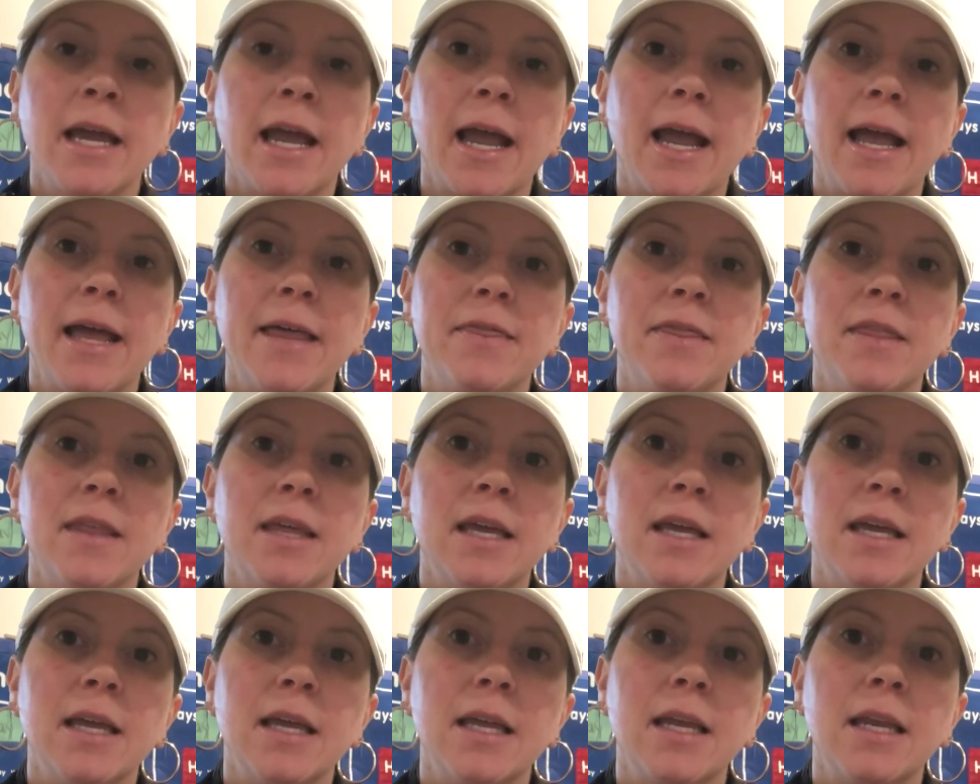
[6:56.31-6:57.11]
And
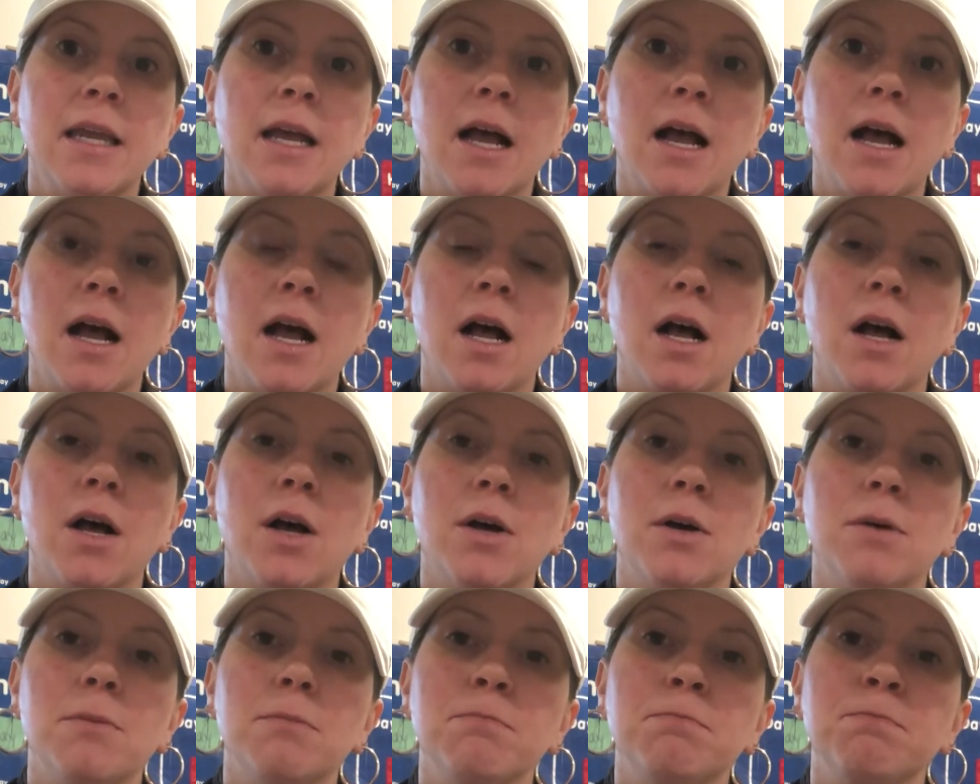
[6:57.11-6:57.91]
then
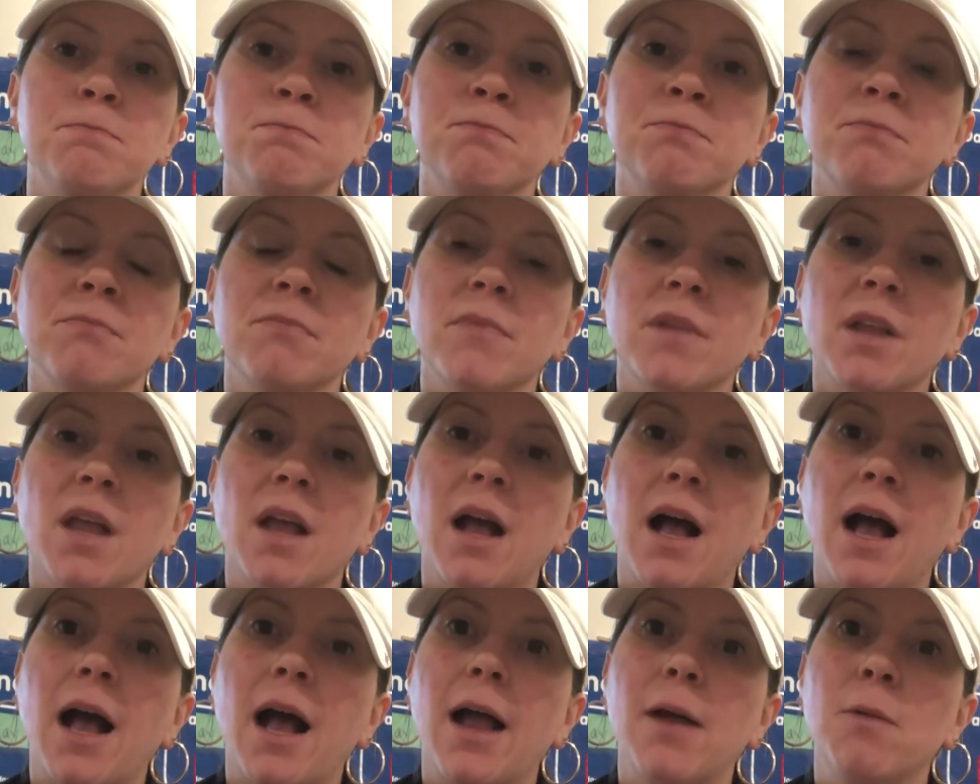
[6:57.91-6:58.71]

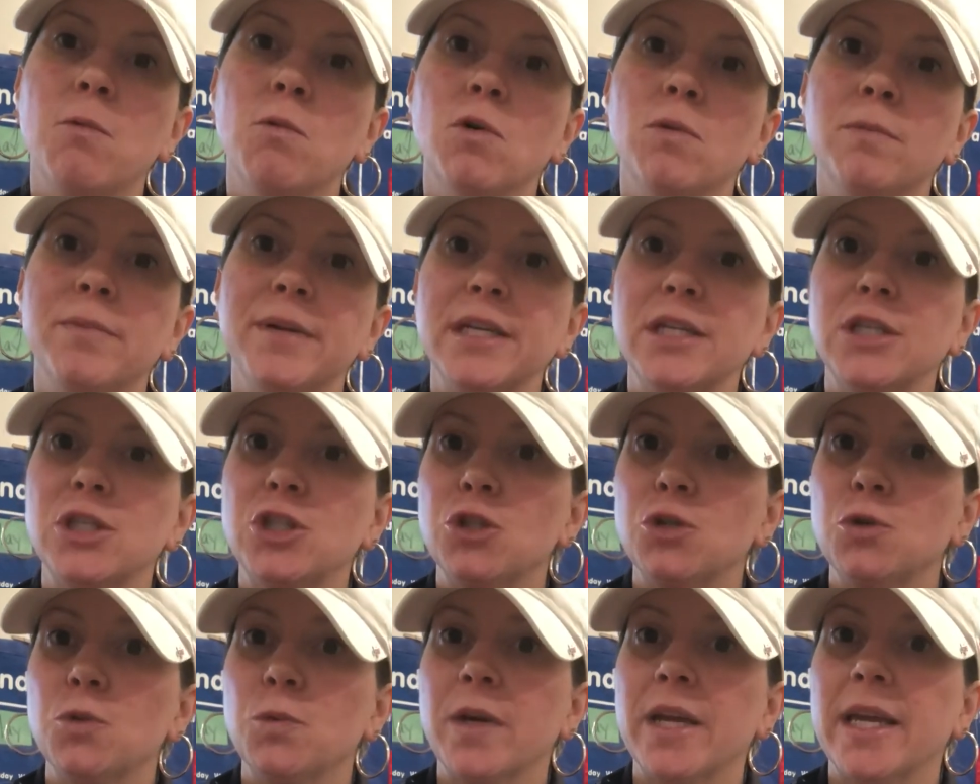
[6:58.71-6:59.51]
I will be
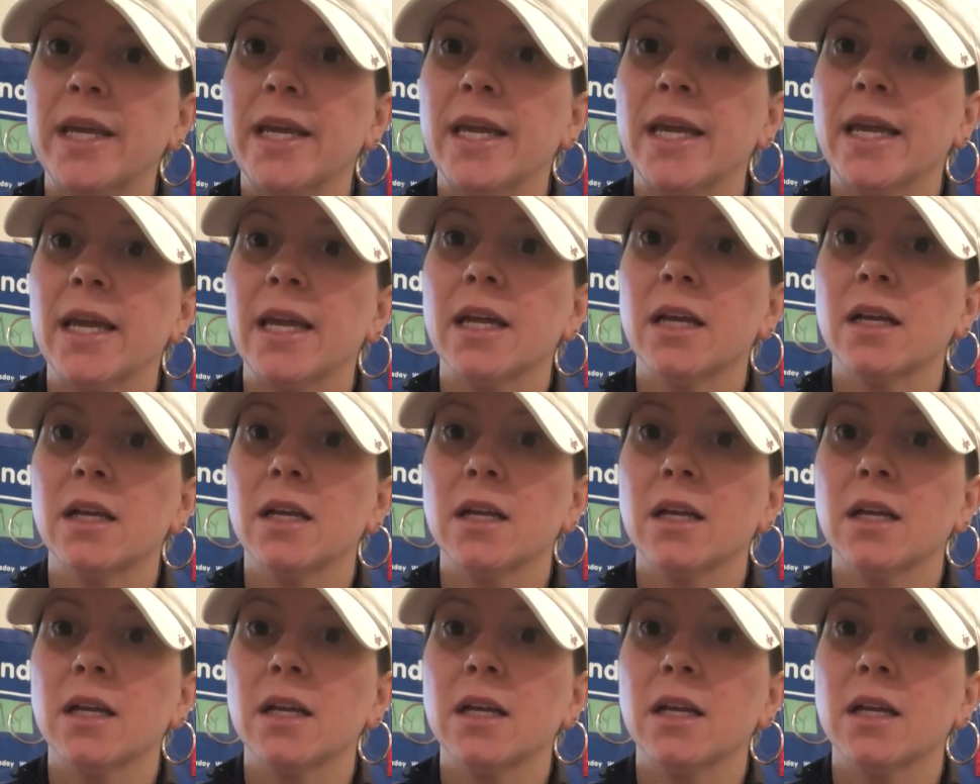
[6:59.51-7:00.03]
doing